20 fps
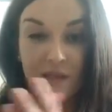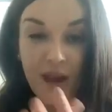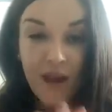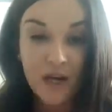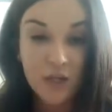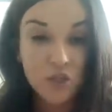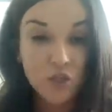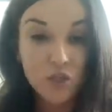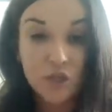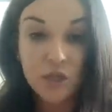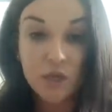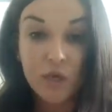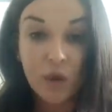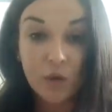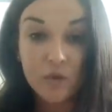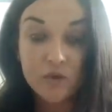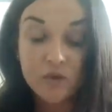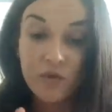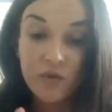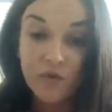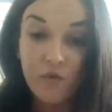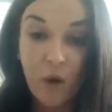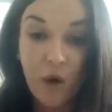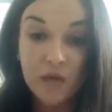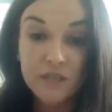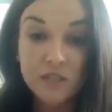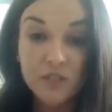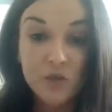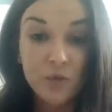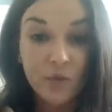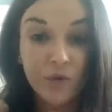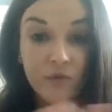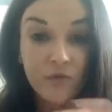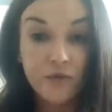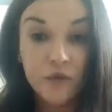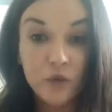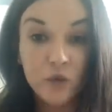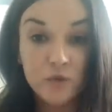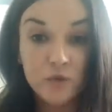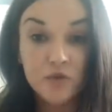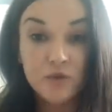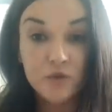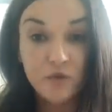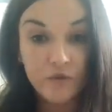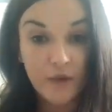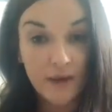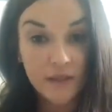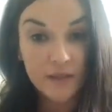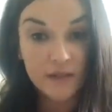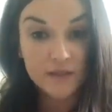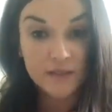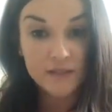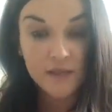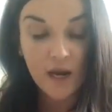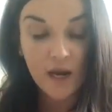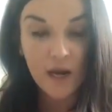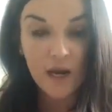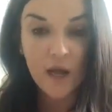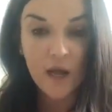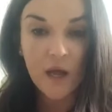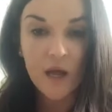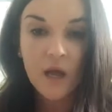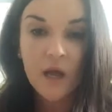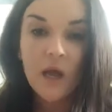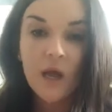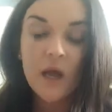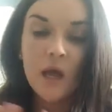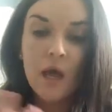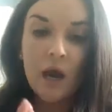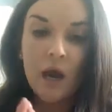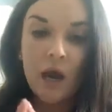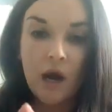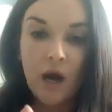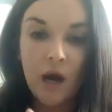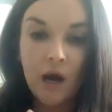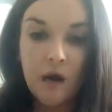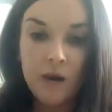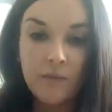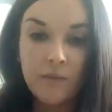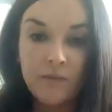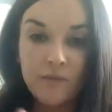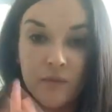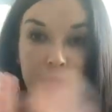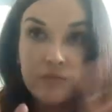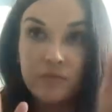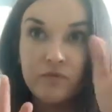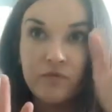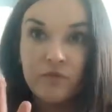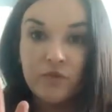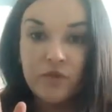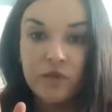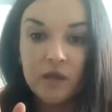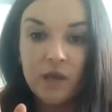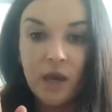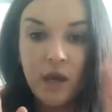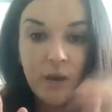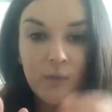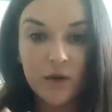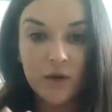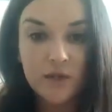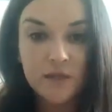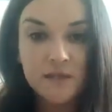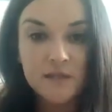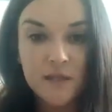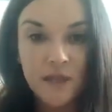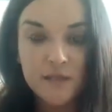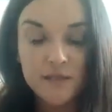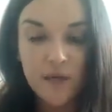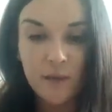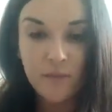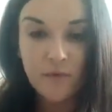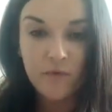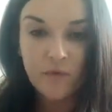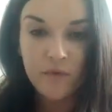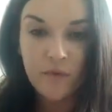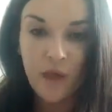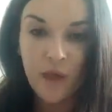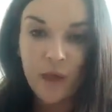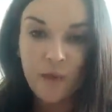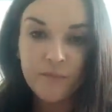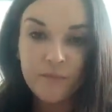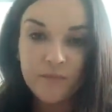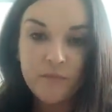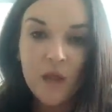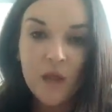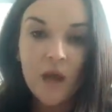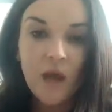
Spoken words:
They actually go so far as to review surveillance data for the cameras, that type of a thing.